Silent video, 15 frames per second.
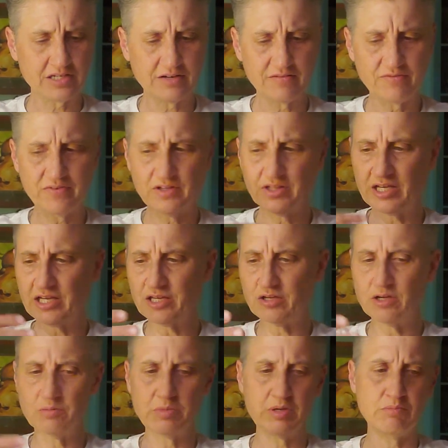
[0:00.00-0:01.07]
And I feel like you
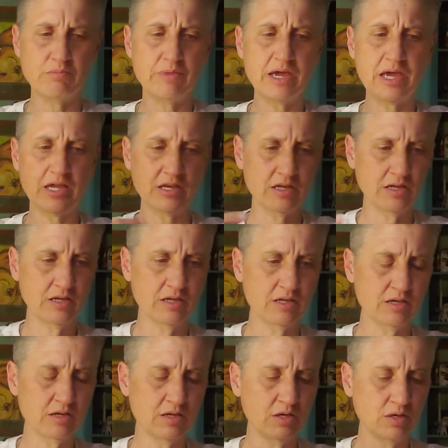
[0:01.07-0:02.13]
can be met
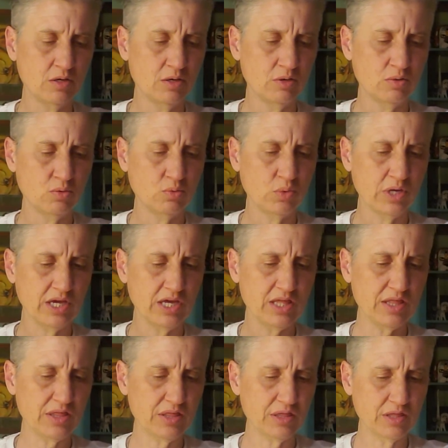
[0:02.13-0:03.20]
with